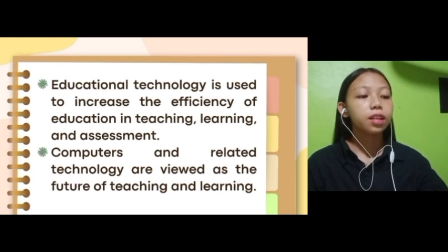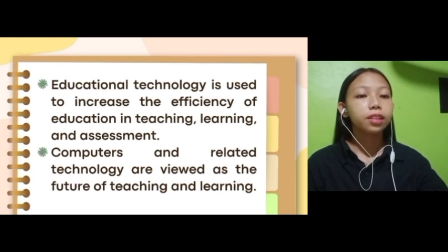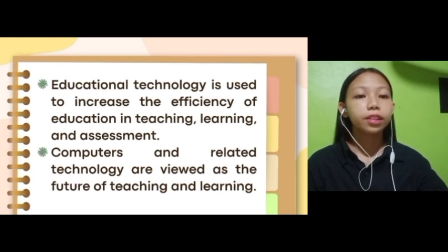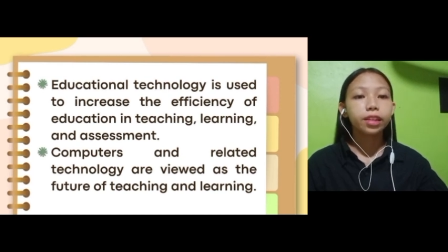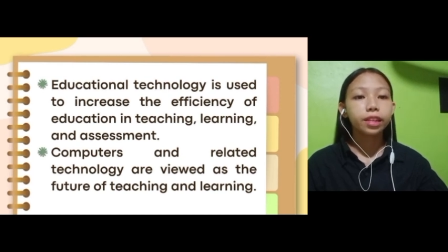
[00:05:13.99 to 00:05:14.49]

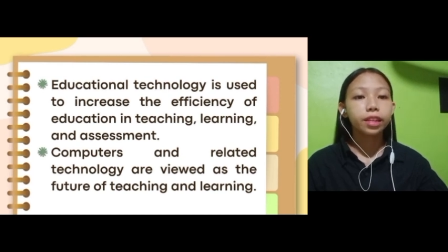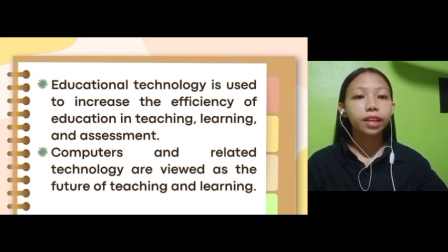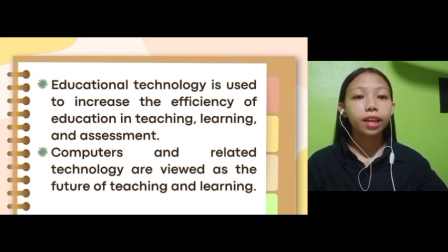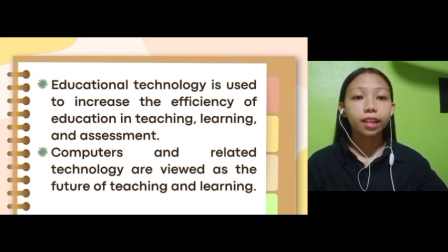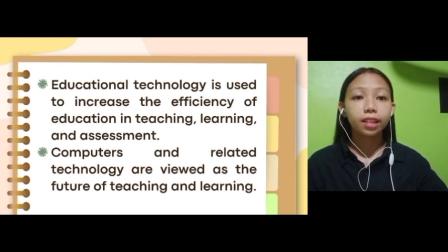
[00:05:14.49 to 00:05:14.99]
learning,
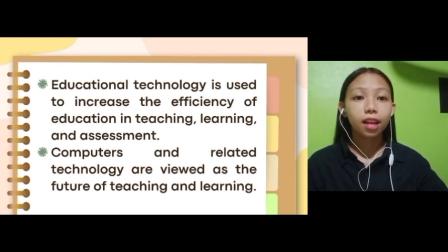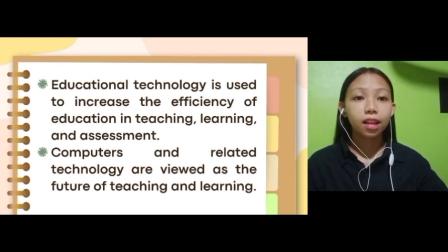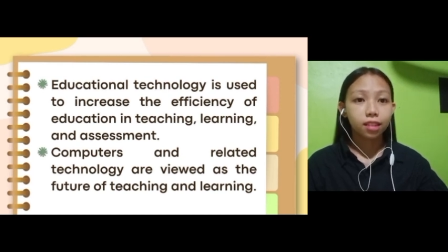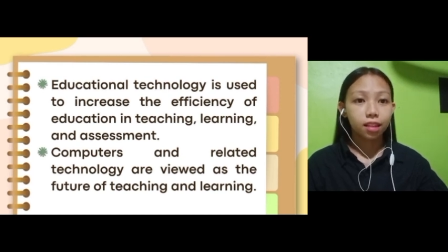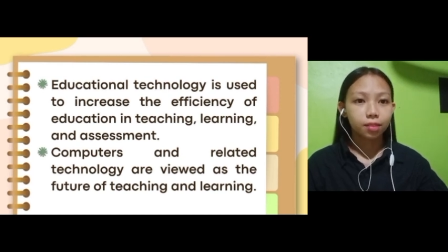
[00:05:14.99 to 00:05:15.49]
and
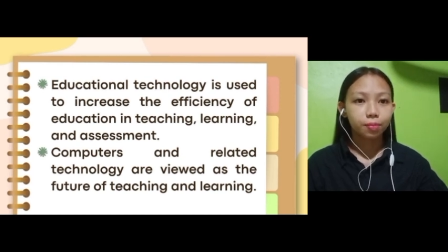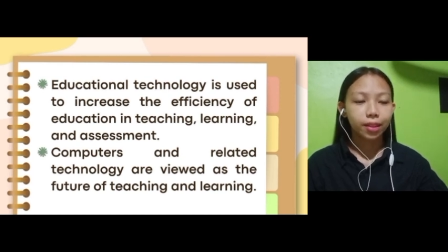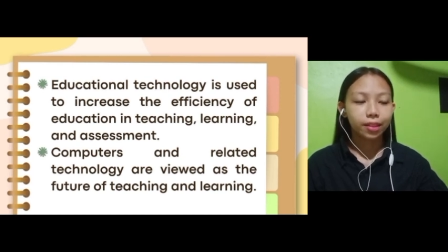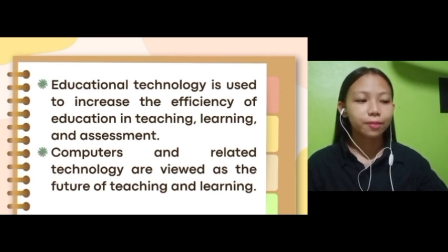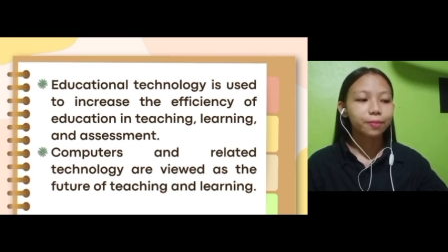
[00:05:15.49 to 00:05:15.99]
assessment.